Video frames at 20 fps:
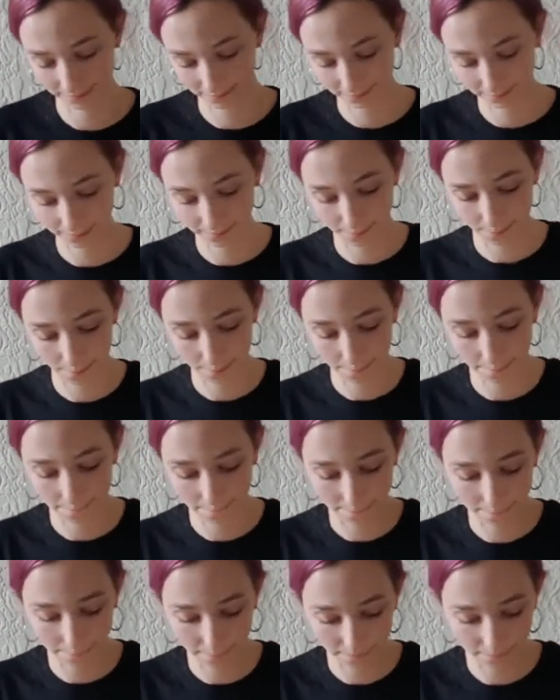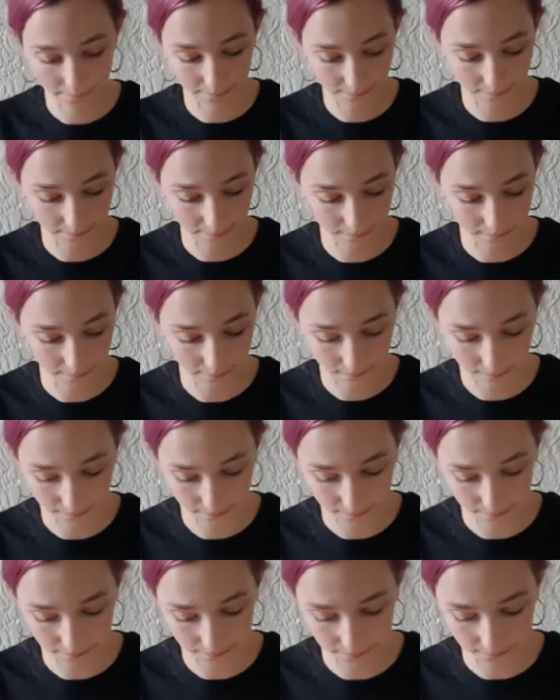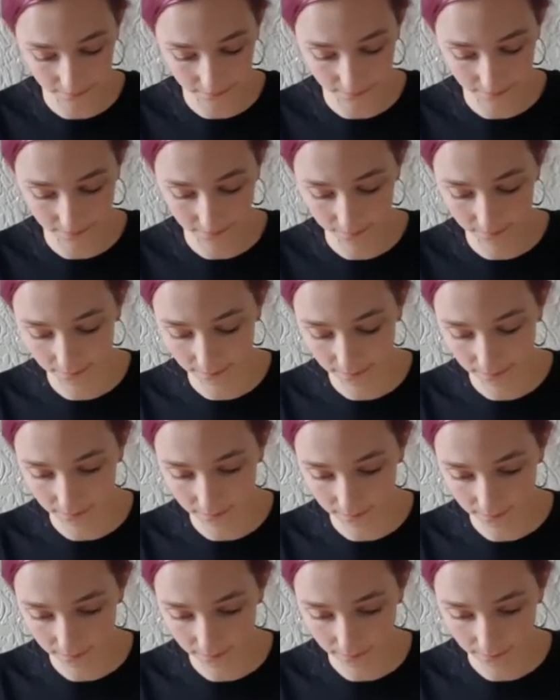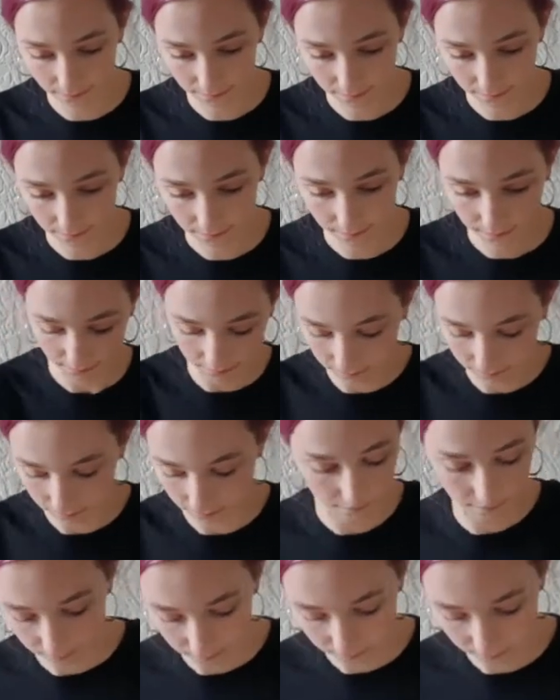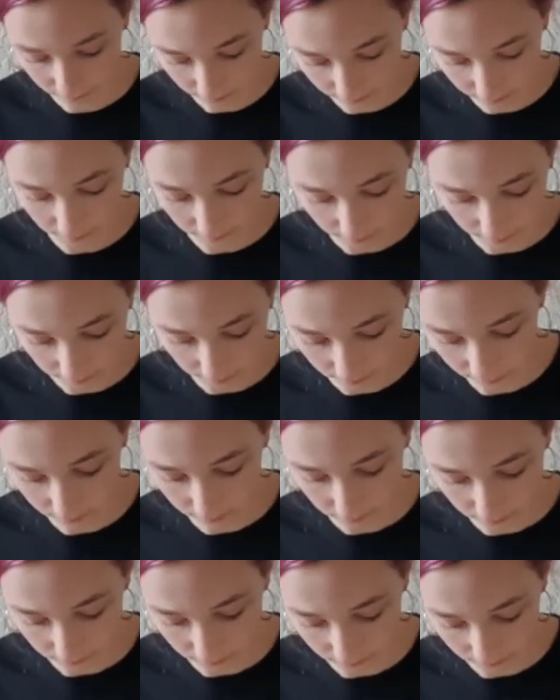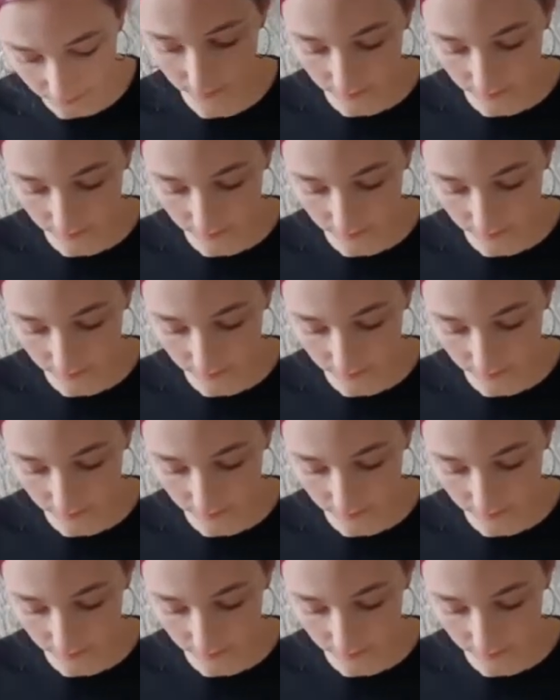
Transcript: [no speech]